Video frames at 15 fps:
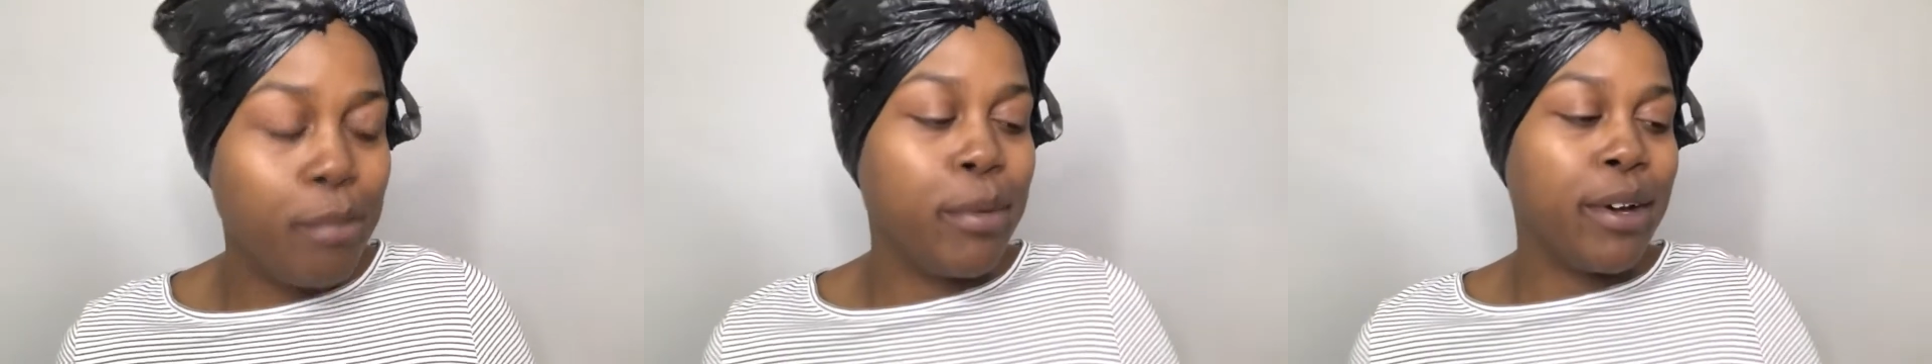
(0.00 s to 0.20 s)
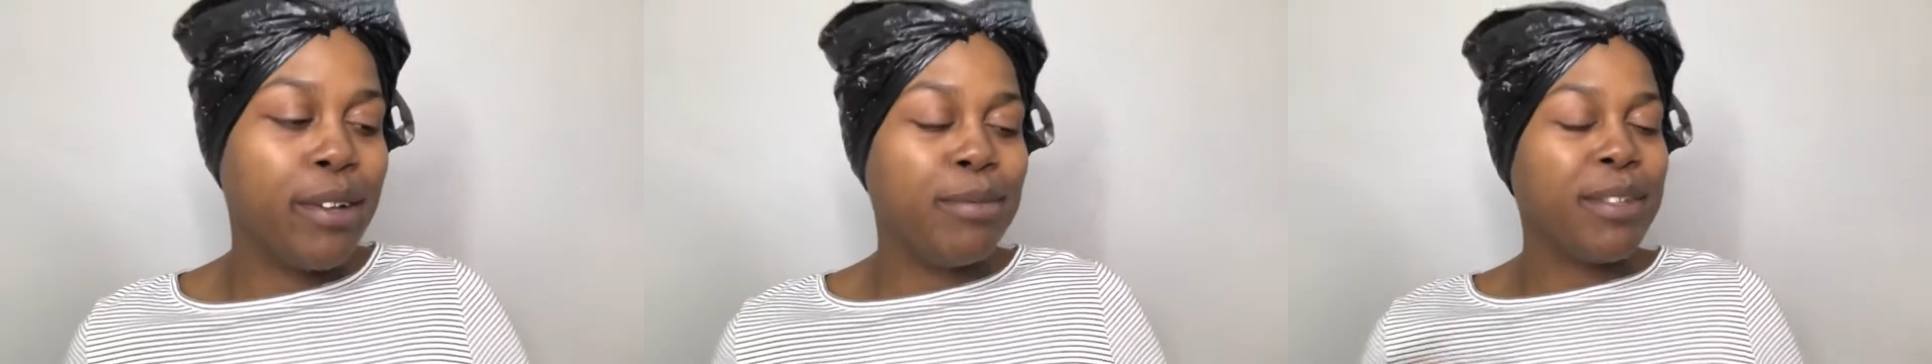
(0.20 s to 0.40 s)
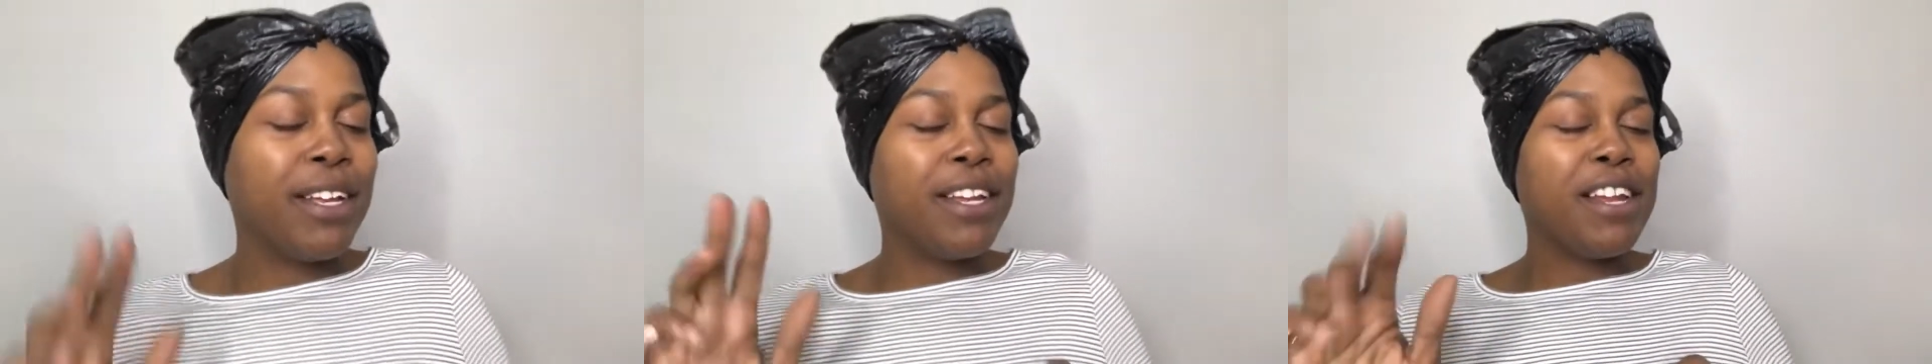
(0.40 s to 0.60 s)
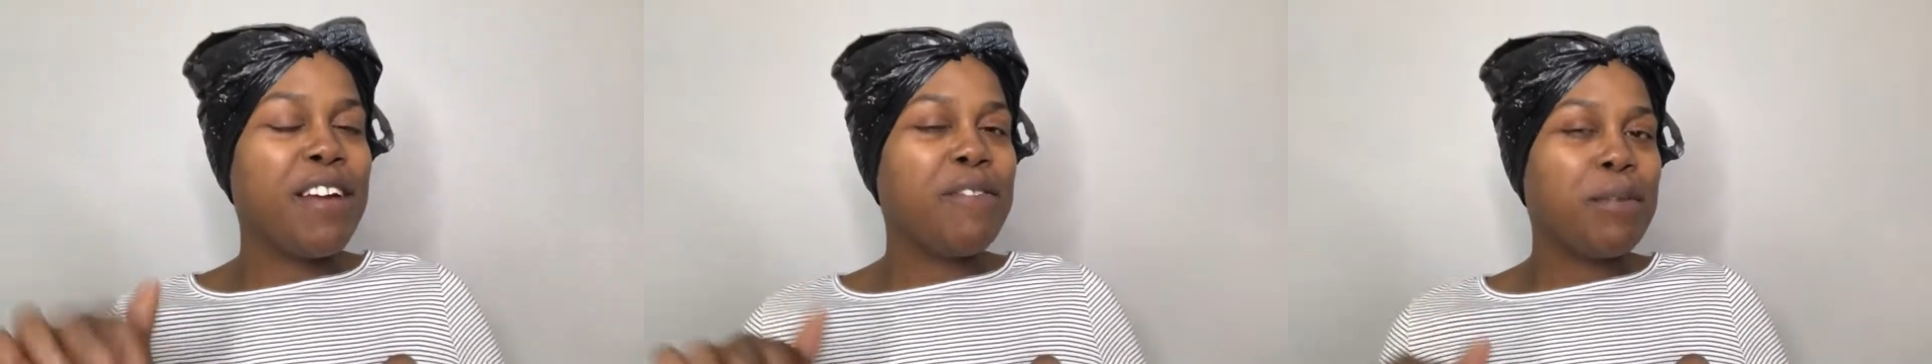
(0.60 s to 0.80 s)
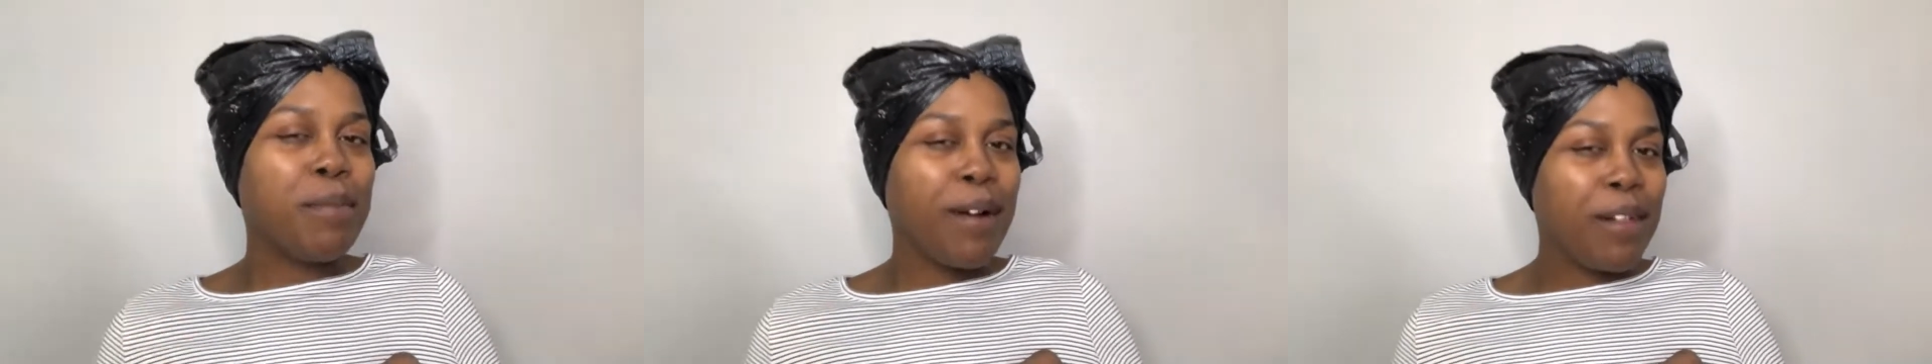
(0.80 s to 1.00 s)
But
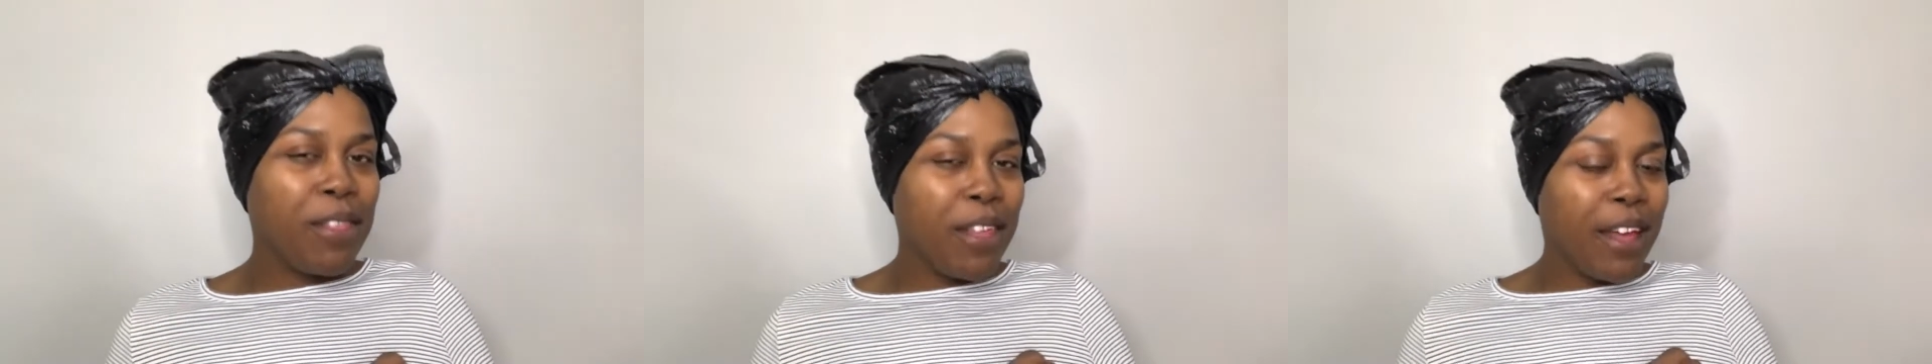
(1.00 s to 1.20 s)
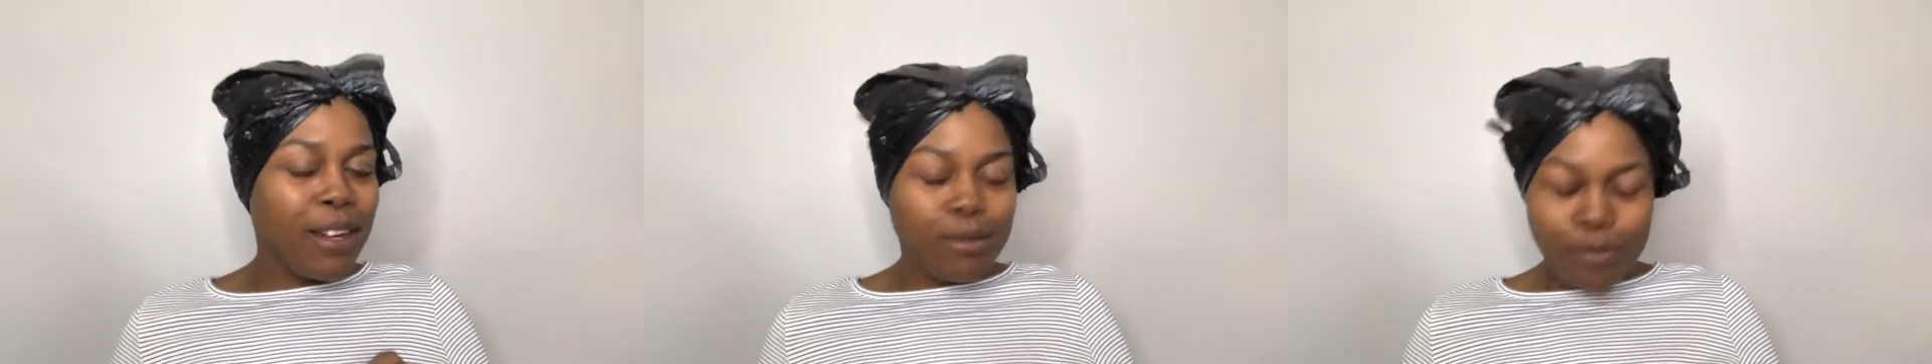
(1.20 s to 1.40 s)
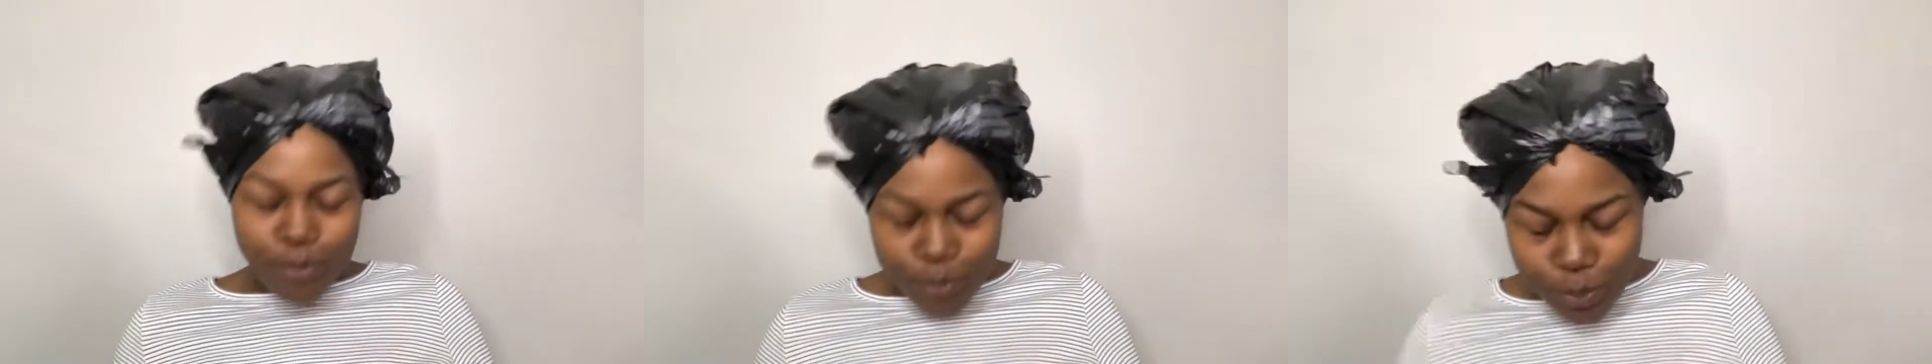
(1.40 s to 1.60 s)
enough about that.